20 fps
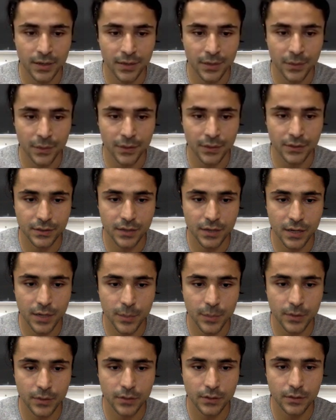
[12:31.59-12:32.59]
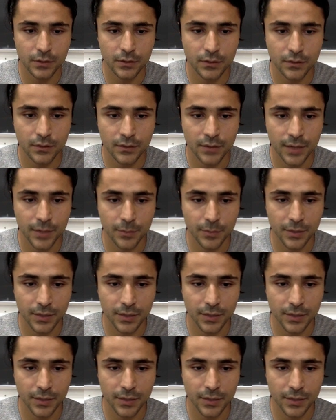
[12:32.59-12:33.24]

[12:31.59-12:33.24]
and this carbon, right?